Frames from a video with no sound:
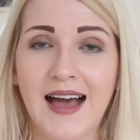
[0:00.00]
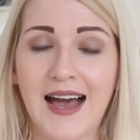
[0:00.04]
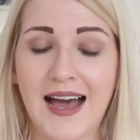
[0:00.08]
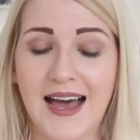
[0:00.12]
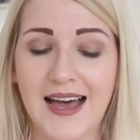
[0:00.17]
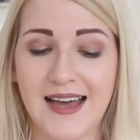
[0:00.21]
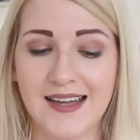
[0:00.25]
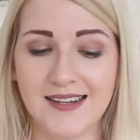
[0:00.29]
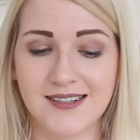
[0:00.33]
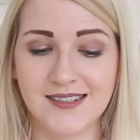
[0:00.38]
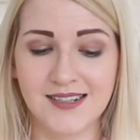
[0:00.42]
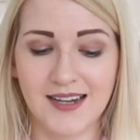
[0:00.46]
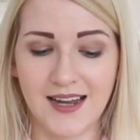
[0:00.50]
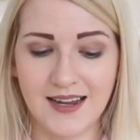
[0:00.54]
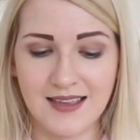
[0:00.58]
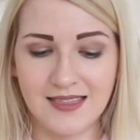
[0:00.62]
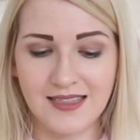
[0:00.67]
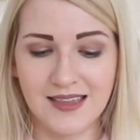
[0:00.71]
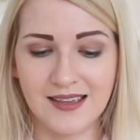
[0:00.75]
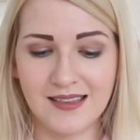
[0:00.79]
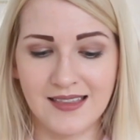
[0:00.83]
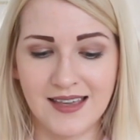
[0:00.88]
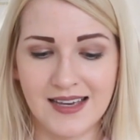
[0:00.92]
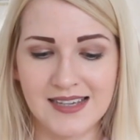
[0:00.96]
And I
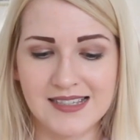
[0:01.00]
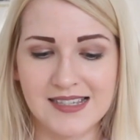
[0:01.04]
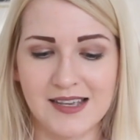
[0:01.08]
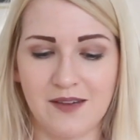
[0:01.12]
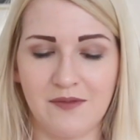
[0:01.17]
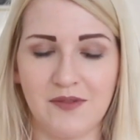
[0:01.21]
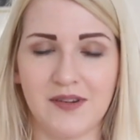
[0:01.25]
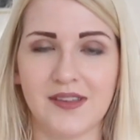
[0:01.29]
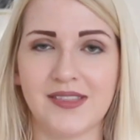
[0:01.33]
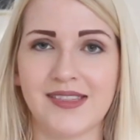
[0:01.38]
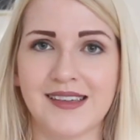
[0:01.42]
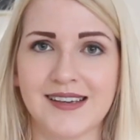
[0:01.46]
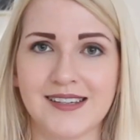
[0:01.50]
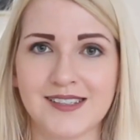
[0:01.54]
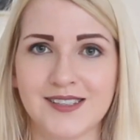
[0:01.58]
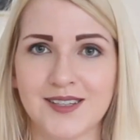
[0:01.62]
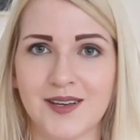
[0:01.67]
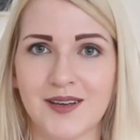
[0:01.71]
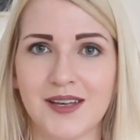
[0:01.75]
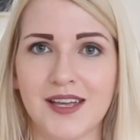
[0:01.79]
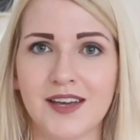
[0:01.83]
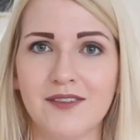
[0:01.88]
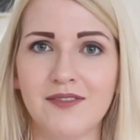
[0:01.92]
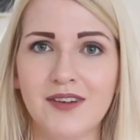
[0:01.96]
think that is everything.
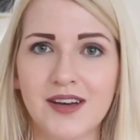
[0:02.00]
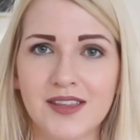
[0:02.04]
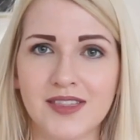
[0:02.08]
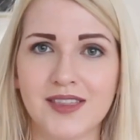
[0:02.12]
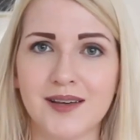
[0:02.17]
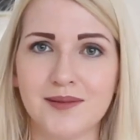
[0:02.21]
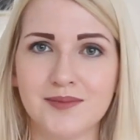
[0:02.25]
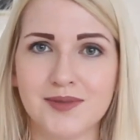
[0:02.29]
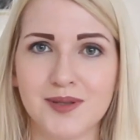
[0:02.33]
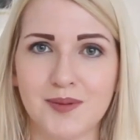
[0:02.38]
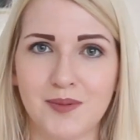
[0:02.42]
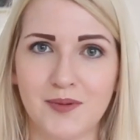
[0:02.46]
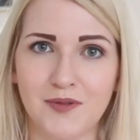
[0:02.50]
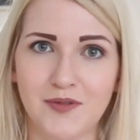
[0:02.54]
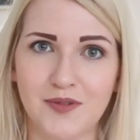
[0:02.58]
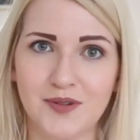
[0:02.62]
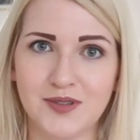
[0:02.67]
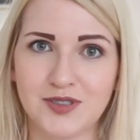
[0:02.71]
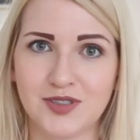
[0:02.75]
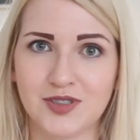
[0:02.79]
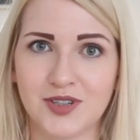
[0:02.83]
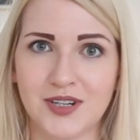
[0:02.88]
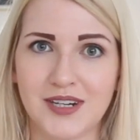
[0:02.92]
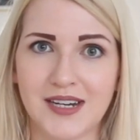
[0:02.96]
So give it a thumbs up if you
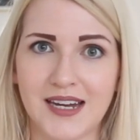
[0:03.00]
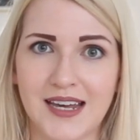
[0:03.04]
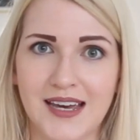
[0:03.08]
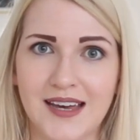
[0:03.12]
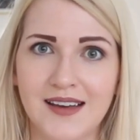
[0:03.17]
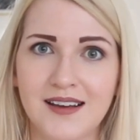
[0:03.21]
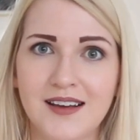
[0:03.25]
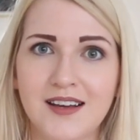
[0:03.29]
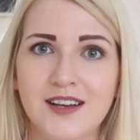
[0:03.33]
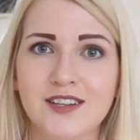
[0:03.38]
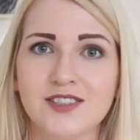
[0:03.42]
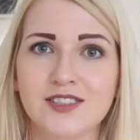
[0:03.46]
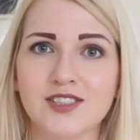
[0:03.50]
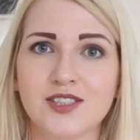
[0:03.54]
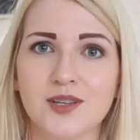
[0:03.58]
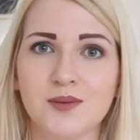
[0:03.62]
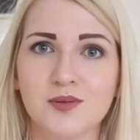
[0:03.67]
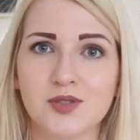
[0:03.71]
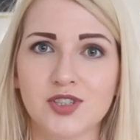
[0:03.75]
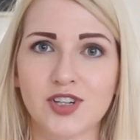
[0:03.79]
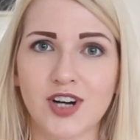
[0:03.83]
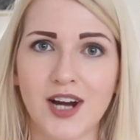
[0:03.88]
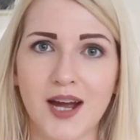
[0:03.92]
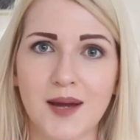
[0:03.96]
enjoyed it.
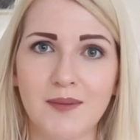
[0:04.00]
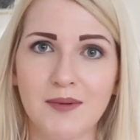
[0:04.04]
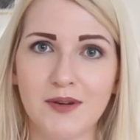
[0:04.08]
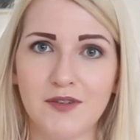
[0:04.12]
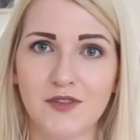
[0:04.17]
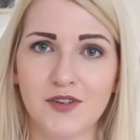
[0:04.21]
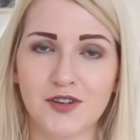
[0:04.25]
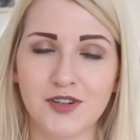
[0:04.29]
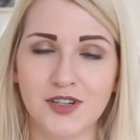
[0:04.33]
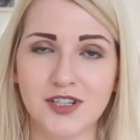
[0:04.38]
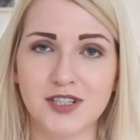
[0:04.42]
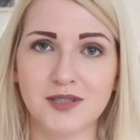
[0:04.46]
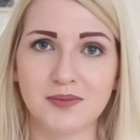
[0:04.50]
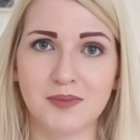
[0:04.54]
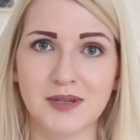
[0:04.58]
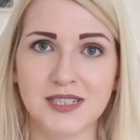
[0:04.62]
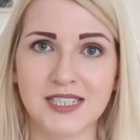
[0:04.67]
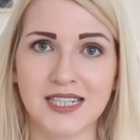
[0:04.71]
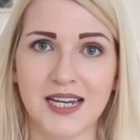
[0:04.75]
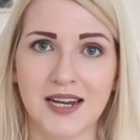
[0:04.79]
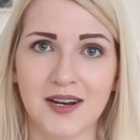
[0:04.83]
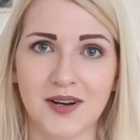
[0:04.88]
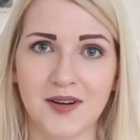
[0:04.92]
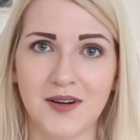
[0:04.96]
Subscribe if you're new to my
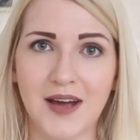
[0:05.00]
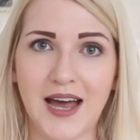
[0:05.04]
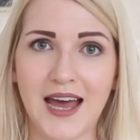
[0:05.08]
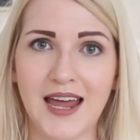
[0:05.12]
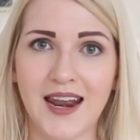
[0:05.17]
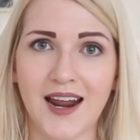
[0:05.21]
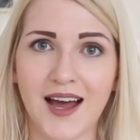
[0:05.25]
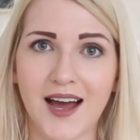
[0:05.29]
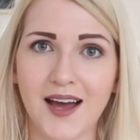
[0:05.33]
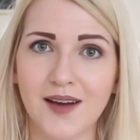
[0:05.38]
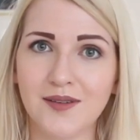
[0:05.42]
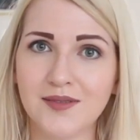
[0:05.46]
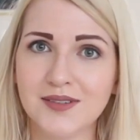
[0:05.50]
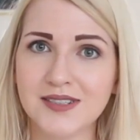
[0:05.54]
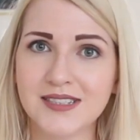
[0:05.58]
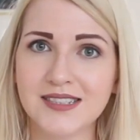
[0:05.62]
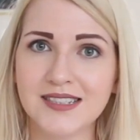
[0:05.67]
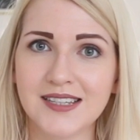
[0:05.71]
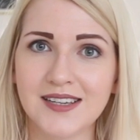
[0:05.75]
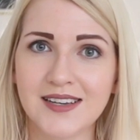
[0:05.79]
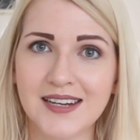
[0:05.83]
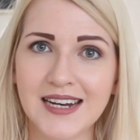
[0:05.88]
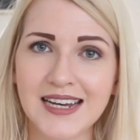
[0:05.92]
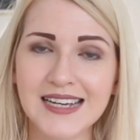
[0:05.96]
channel, and I will
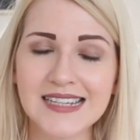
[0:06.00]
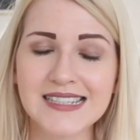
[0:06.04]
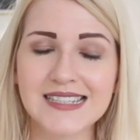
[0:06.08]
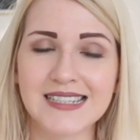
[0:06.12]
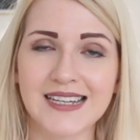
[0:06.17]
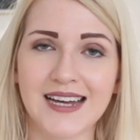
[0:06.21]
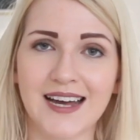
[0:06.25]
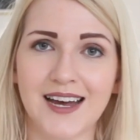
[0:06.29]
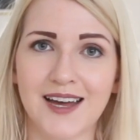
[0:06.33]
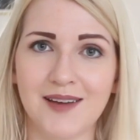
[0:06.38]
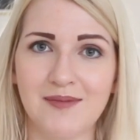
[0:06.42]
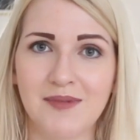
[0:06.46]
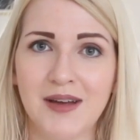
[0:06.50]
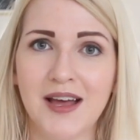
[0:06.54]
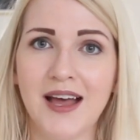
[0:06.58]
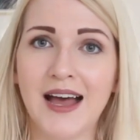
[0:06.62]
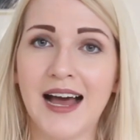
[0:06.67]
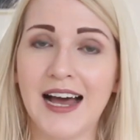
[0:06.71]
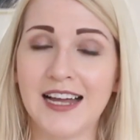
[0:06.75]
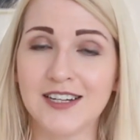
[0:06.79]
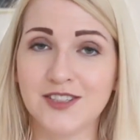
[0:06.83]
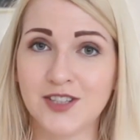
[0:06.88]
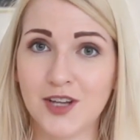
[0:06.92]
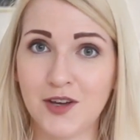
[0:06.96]
see you next time.
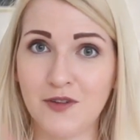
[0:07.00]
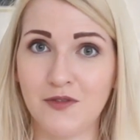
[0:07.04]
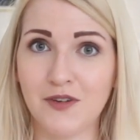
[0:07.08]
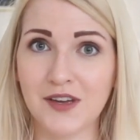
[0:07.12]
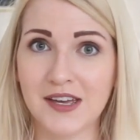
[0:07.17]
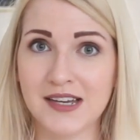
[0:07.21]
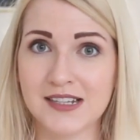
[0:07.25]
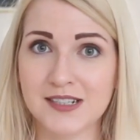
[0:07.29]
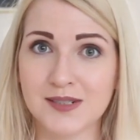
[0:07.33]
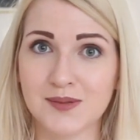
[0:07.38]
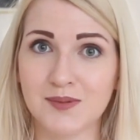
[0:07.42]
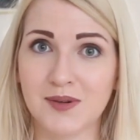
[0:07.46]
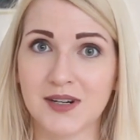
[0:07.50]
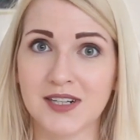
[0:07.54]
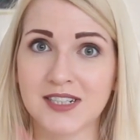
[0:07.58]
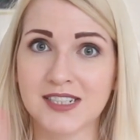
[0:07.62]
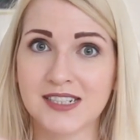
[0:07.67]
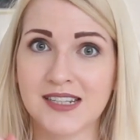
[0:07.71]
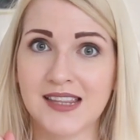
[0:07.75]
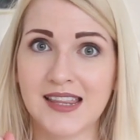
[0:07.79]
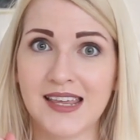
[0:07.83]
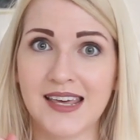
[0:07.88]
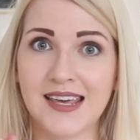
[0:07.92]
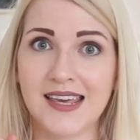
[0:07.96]
And don't forget to
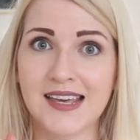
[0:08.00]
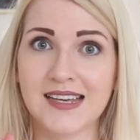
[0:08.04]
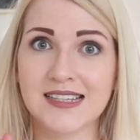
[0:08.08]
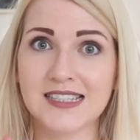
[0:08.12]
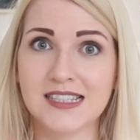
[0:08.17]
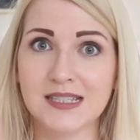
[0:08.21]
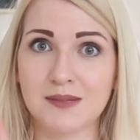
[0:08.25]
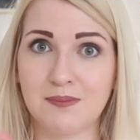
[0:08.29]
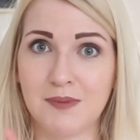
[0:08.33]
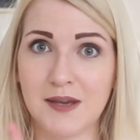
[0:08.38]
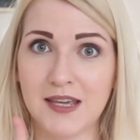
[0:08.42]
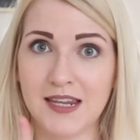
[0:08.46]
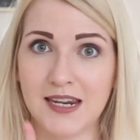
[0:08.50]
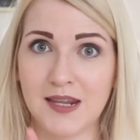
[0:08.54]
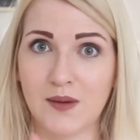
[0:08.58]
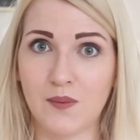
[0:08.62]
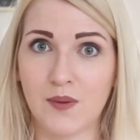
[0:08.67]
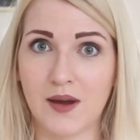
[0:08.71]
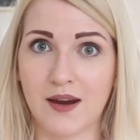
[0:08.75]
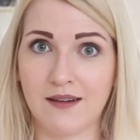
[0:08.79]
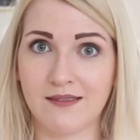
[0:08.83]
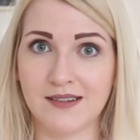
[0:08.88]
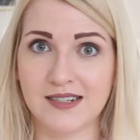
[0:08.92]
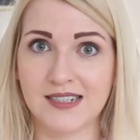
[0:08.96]
watch the Speedy
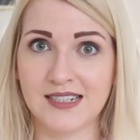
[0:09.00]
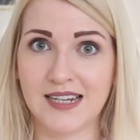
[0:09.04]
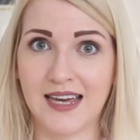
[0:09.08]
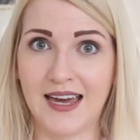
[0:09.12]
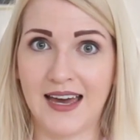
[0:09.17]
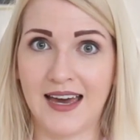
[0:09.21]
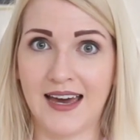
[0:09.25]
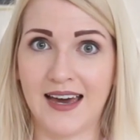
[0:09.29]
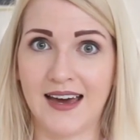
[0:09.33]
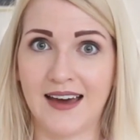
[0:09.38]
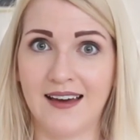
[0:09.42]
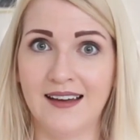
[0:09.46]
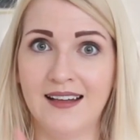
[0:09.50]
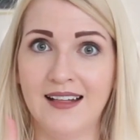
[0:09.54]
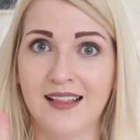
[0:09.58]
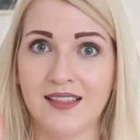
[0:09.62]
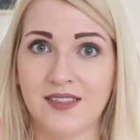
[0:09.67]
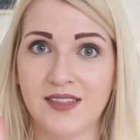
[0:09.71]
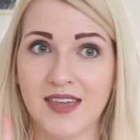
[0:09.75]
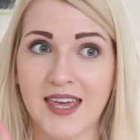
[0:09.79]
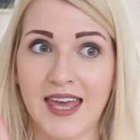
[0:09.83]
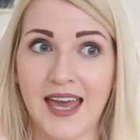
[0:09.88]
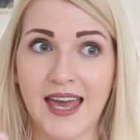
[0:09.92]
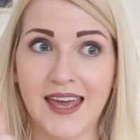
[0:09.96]
wear and tear,
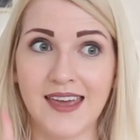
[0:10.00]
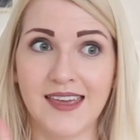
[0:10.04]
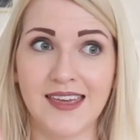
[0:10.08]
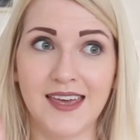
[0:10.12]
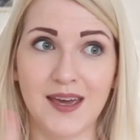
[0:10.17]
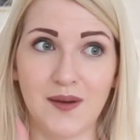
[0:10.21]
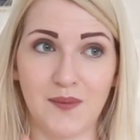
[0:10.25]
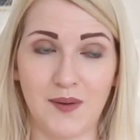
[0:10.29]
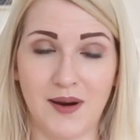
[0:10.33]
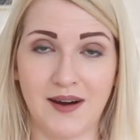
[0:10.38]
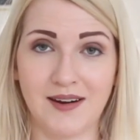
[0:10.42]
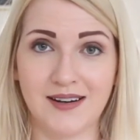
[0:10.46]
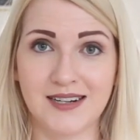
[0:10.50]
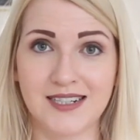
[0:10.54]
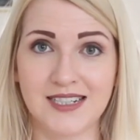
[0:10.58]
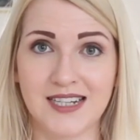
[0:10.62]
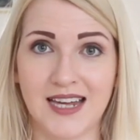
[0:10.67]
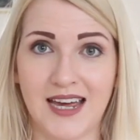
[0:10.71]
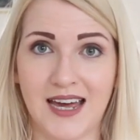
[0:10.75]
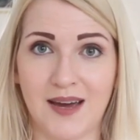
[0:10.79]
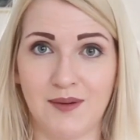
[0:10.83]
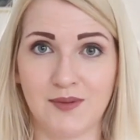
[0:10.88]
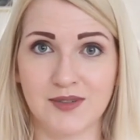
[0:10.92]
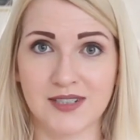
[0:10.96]
the 8-year wear and
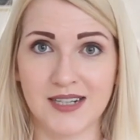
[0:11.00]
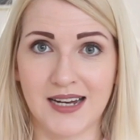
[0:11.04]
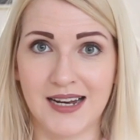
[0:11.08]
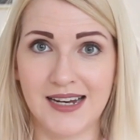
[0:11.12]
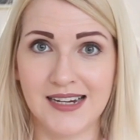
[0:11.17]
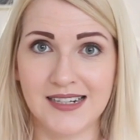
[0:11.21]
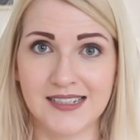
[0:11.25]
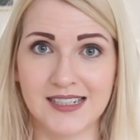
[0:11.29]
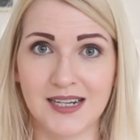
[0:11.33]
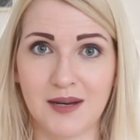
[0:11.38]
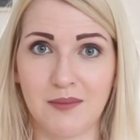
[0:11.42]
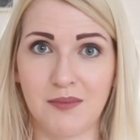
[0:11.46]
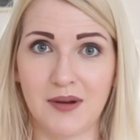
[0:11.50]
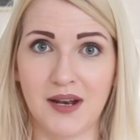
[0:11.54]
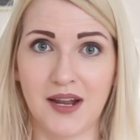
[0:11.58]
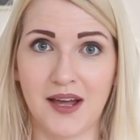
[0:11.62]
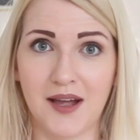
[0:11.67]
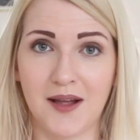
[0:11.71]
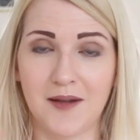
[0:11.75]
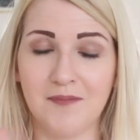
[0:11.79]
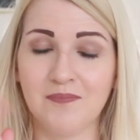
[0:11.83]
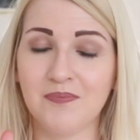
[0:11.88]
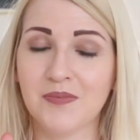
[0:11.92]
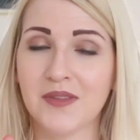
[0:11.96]
tear, which I'll link down
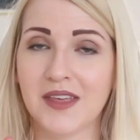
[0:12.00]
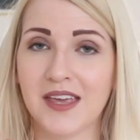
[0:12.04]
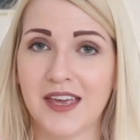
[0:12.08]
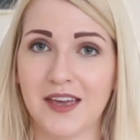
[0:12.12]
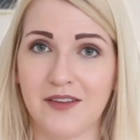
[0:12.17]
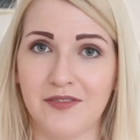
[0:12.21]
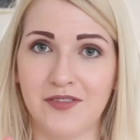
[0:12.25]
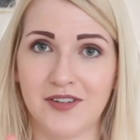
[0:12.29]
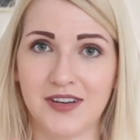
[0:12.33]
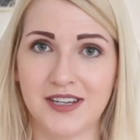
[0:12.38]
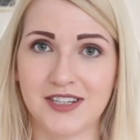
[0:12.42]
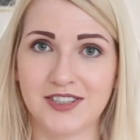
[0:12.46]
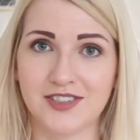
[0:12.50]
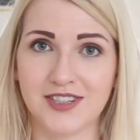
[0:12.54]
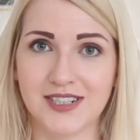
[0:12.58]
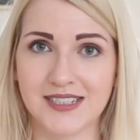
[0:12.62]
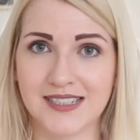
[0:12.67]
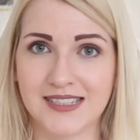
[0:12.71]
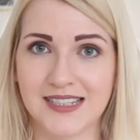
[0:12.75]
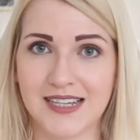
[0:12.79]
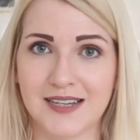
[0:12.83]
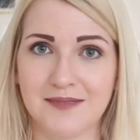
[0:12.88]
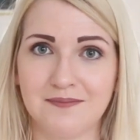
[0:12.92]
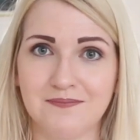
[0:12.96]
below if you're
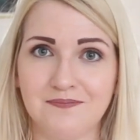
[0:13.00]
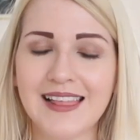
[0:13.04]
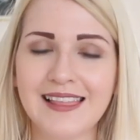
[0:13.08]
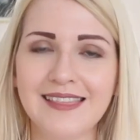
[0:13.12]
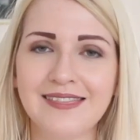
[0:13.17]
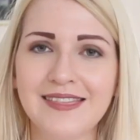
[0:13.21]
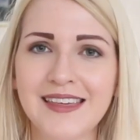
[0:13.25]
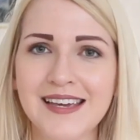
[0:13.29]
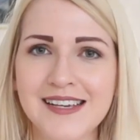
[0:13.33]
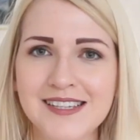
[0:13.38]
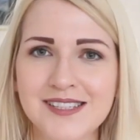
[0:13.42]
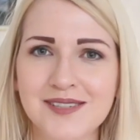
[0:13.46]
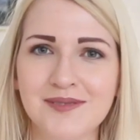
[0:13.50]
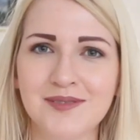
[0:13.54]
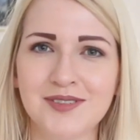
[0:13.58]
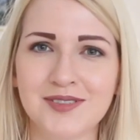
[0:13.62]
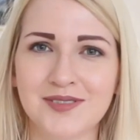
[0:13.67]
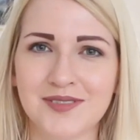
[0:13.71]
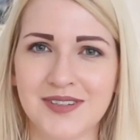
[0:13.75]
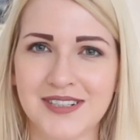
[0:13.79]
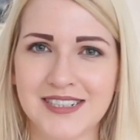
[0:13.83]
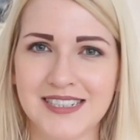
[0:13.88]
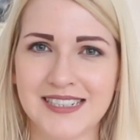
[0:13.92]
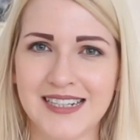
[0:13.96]
interested. Thanks so much
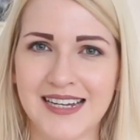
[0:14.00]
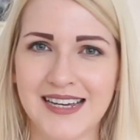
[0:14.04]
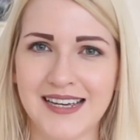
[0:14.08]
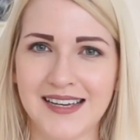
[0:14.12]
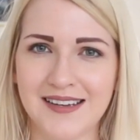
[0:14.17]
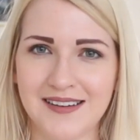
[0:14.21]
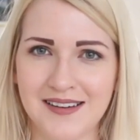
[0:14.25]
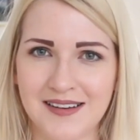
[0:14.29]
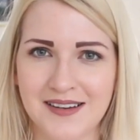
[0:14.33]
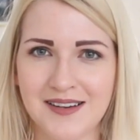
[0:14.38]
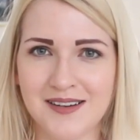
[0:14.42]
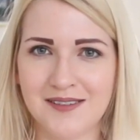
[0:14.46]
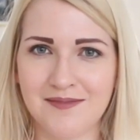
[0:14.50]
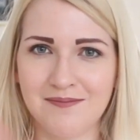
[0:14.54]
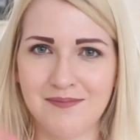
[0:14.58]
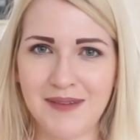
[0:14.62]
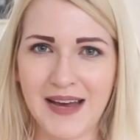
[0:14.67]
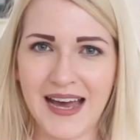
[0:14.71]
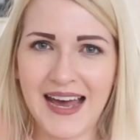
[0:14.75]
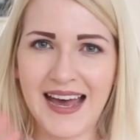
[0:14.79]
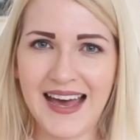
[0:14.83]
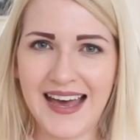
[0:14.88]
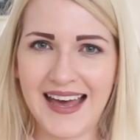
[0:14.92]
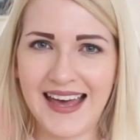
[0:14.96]
for watching.
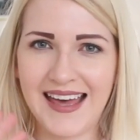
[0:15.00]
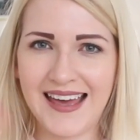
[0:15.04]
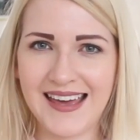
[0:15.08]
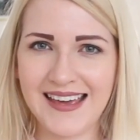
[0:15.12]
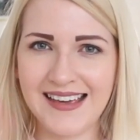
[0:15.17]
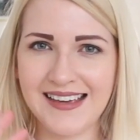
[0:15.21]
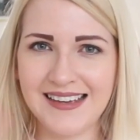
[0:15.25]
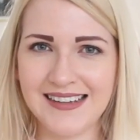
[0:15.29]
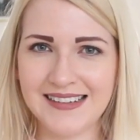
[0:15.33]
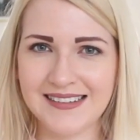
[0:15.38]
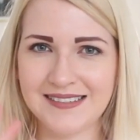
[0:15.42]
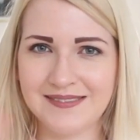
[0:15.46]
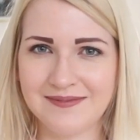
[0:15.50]
Bye!